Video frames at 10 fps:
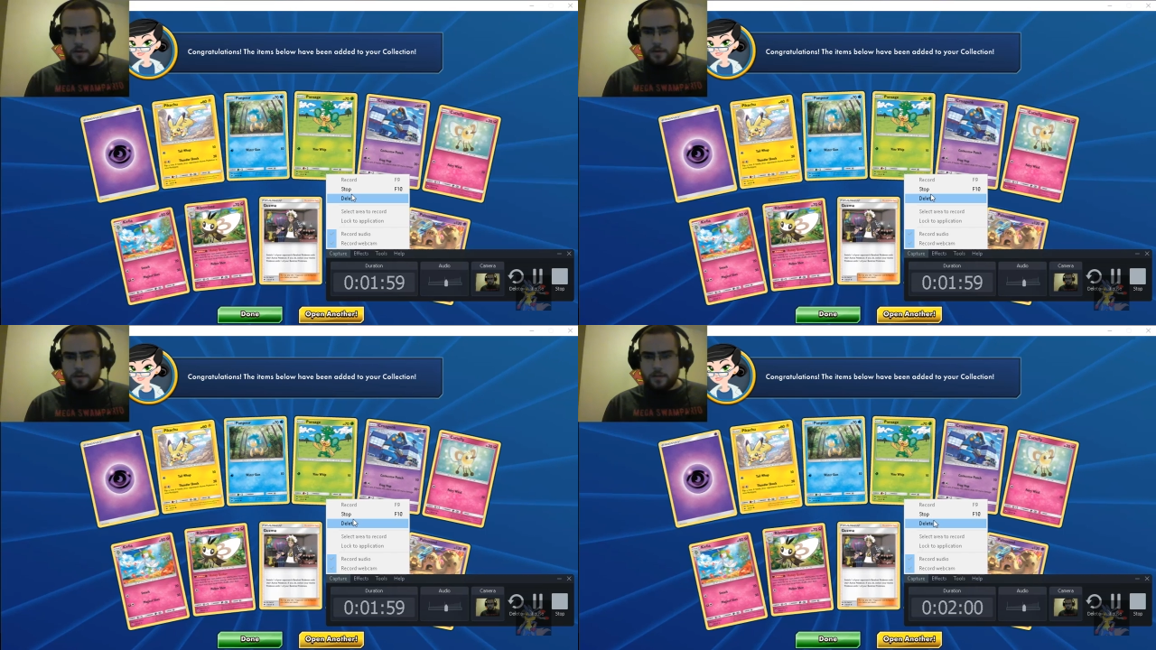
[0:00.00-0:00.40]

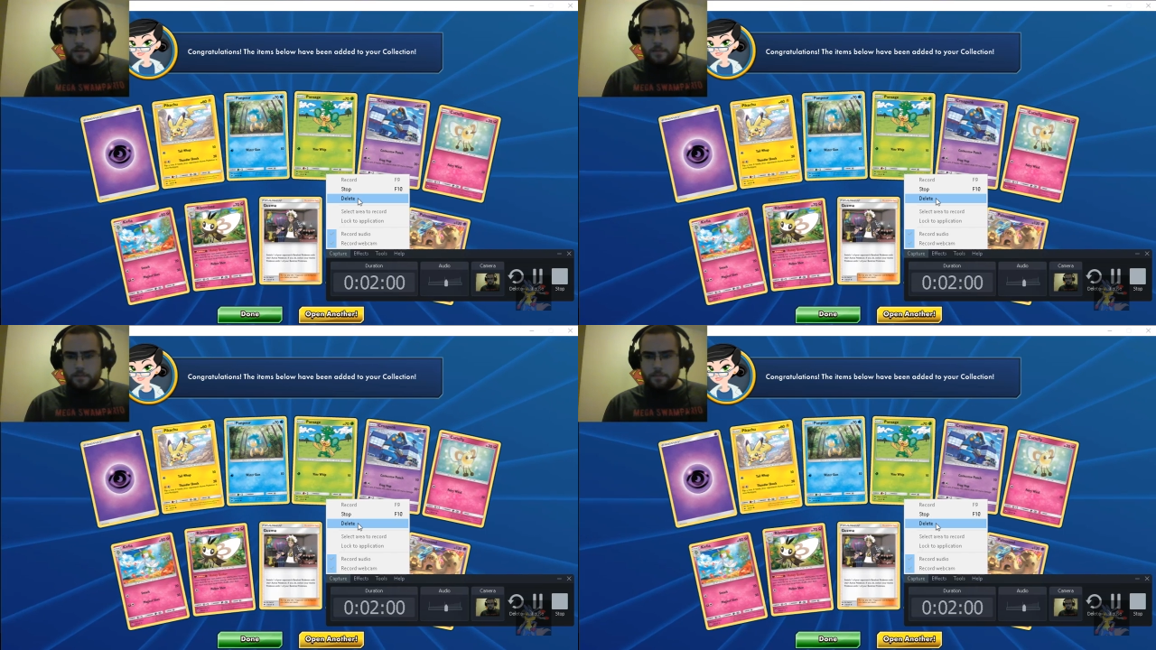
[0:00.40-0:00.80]

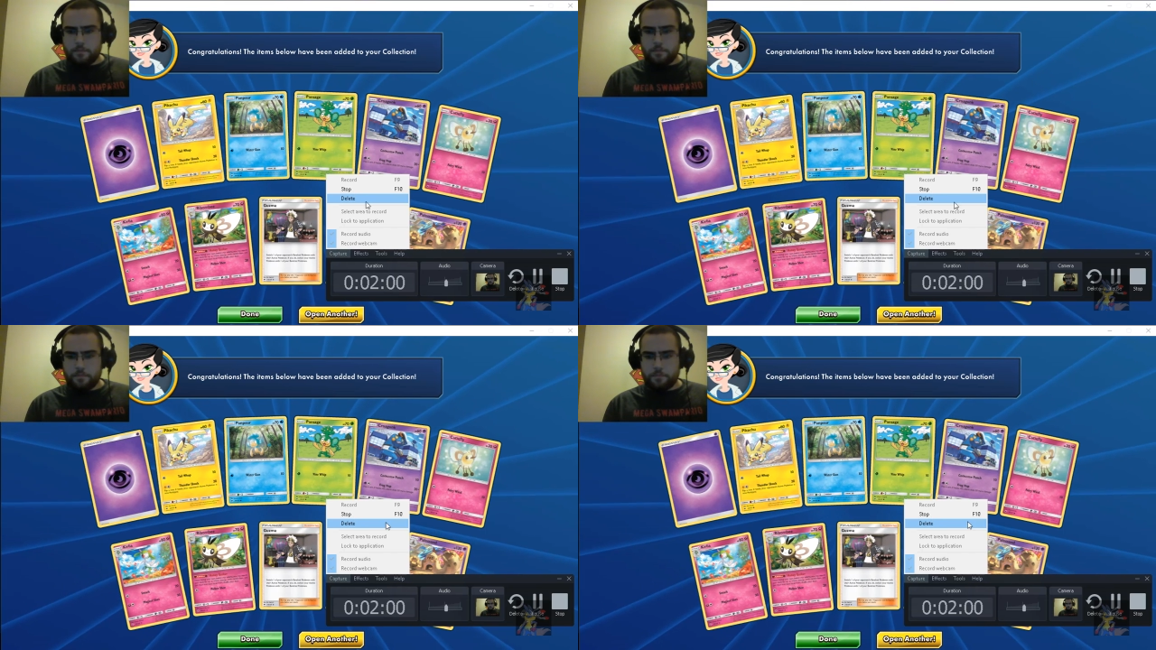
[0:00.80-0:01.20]

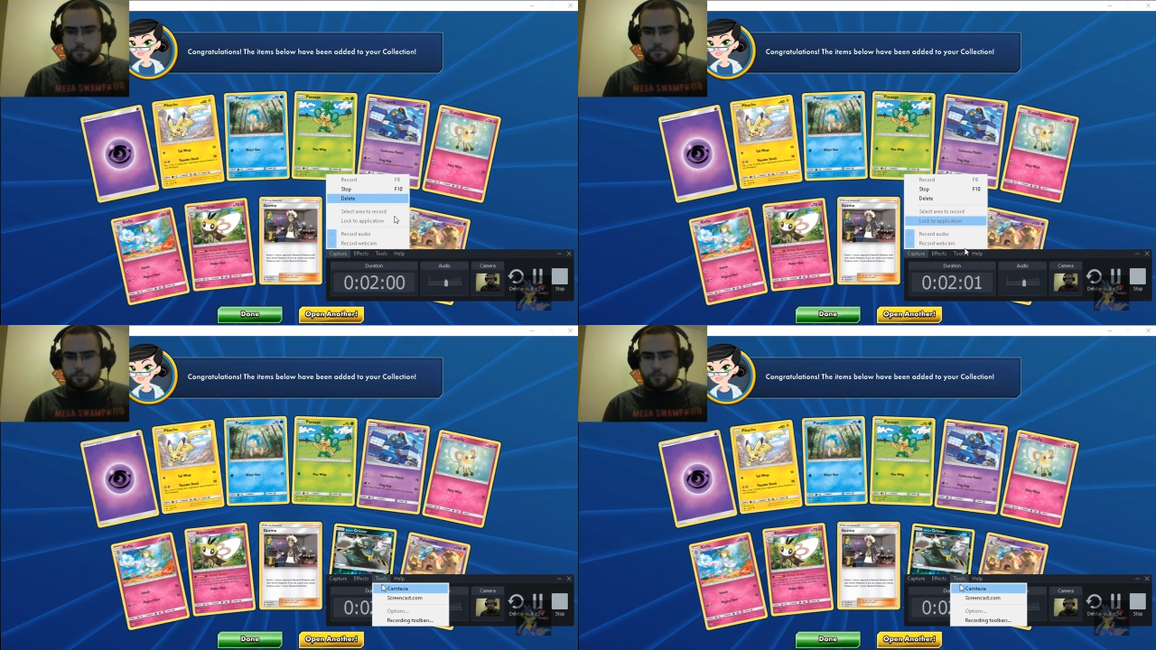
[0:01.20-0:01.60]

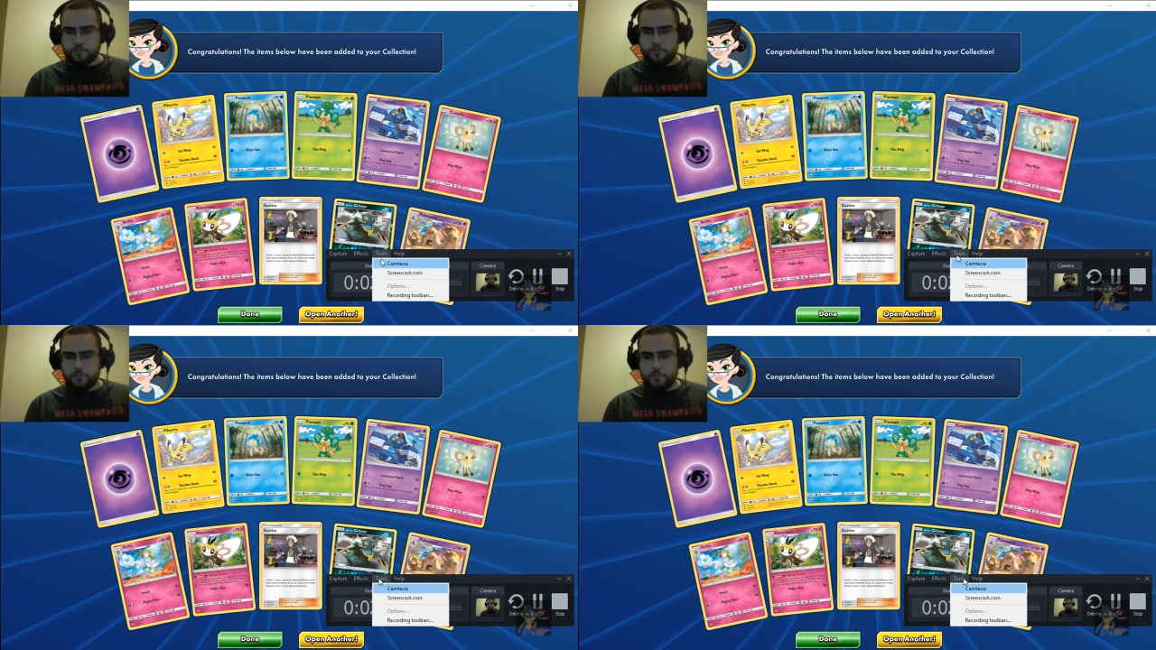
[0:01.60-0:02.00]

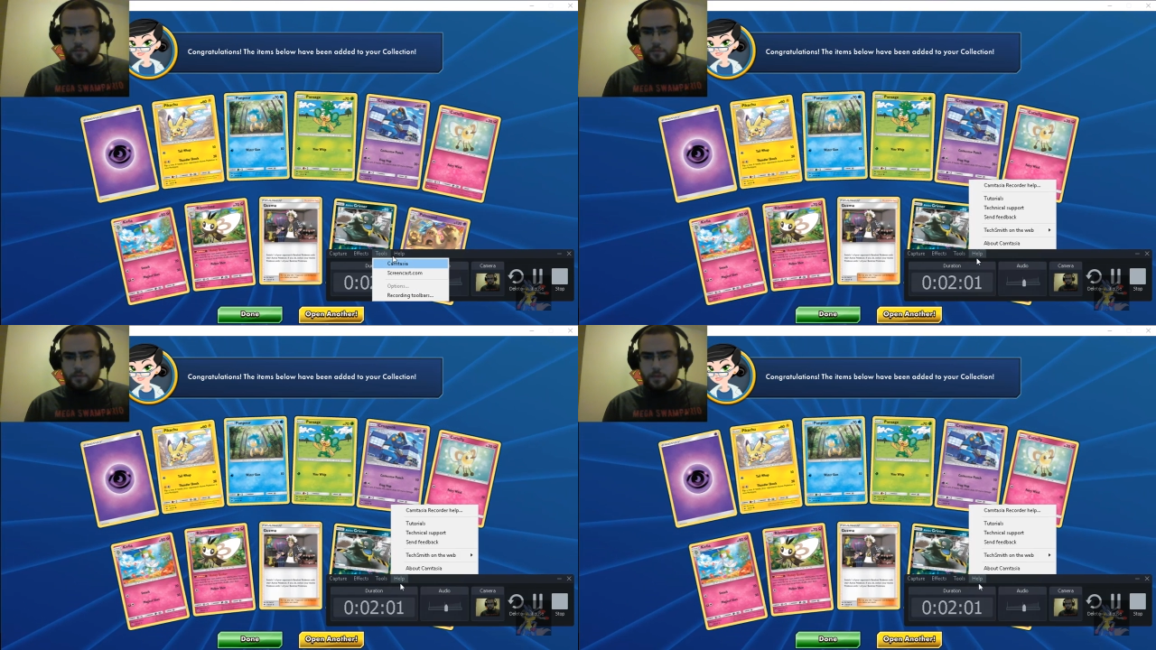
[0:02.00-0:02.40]

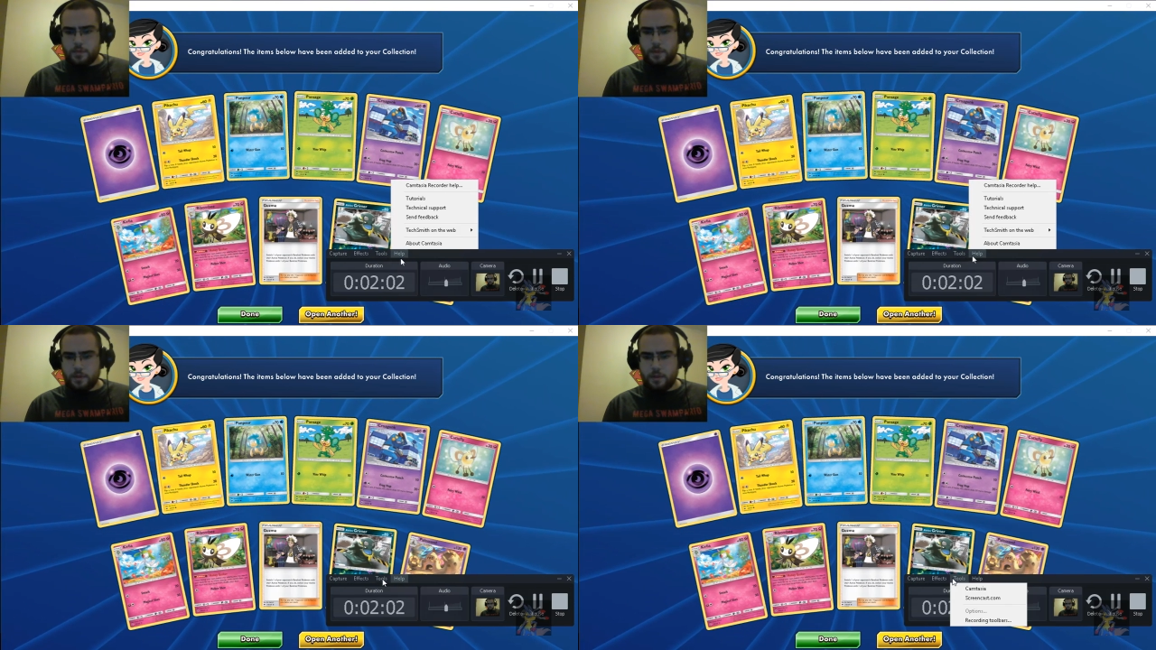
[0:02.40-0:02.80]

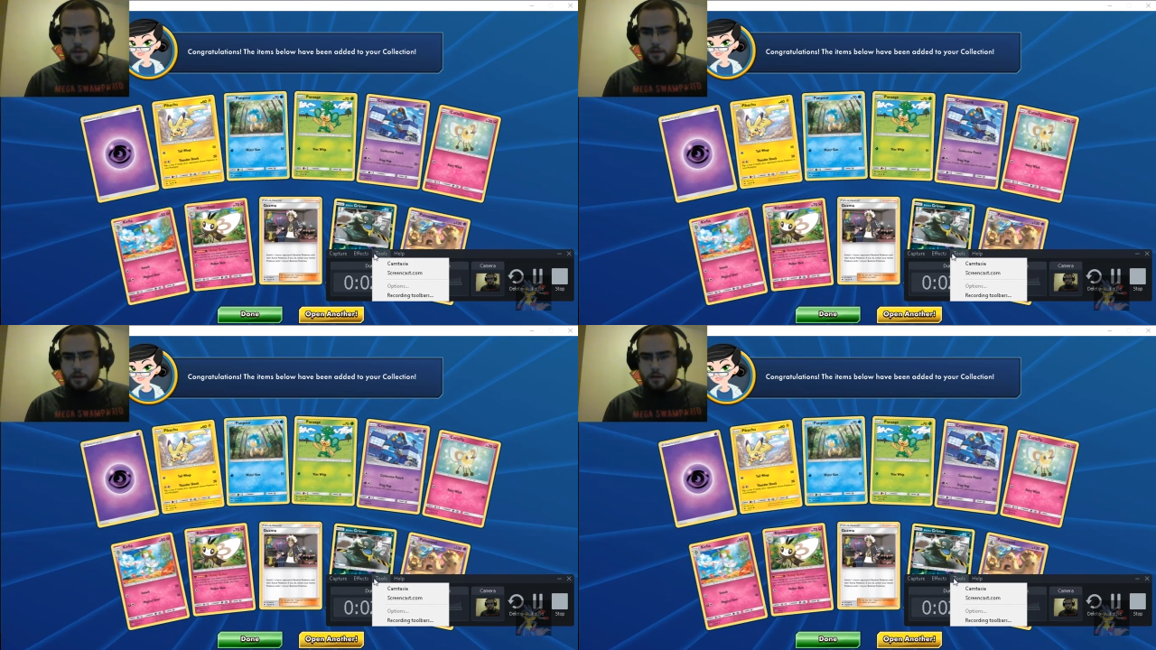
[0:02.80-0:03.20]

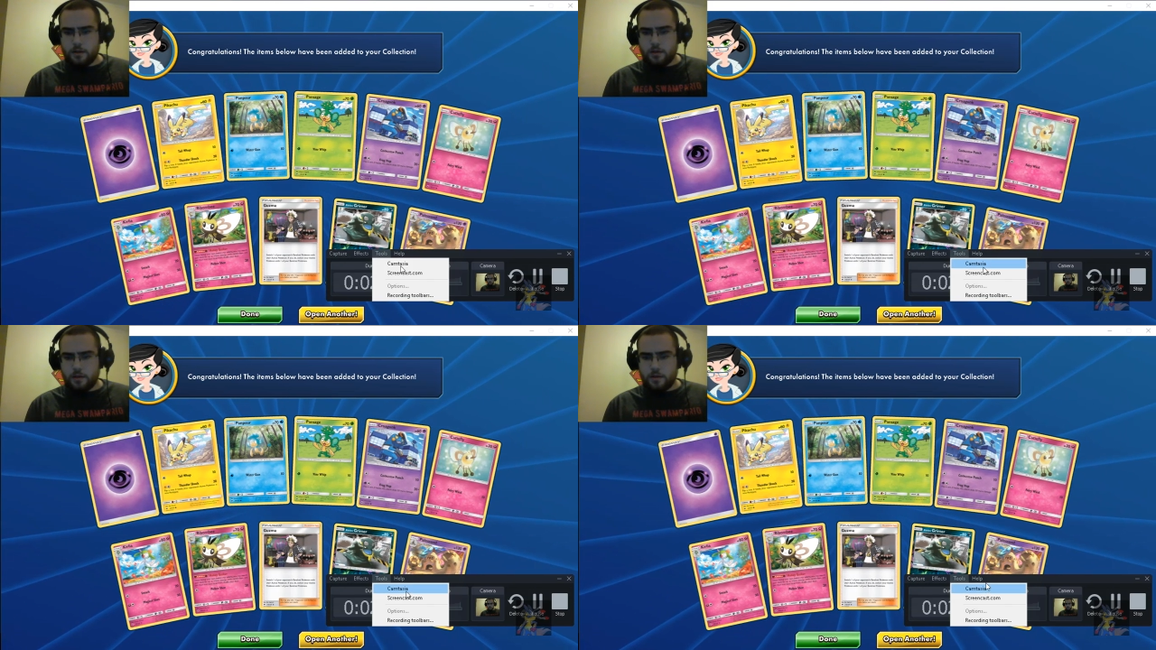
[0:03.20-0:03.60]

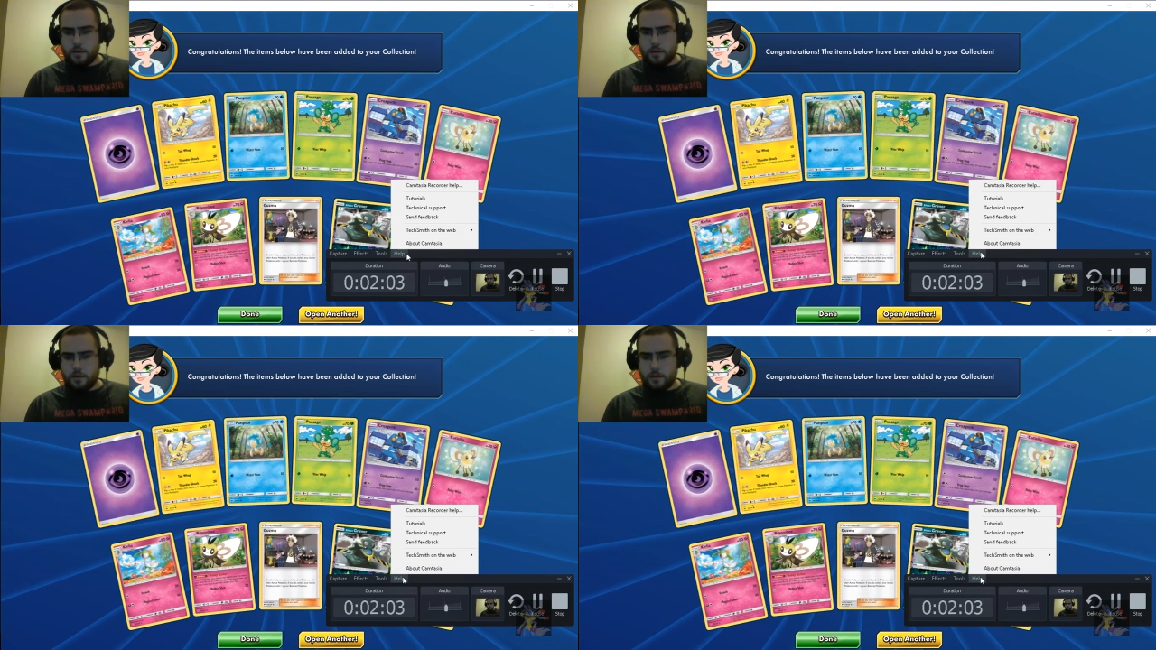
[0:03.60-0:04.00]

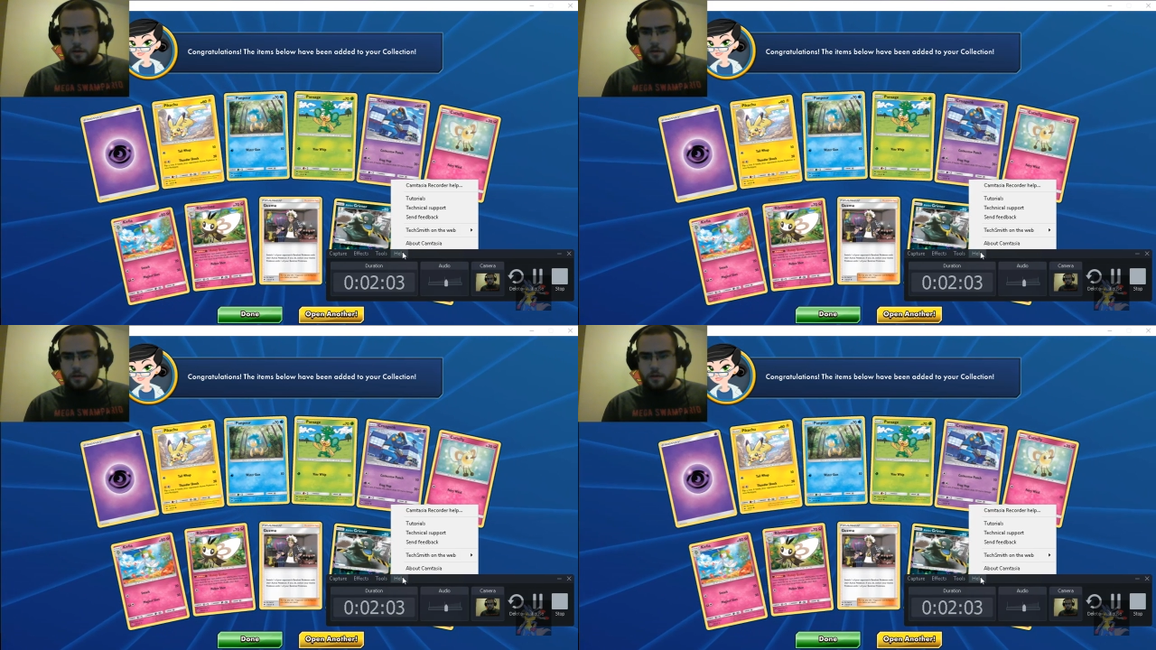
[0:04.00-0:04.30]
(no one is talking)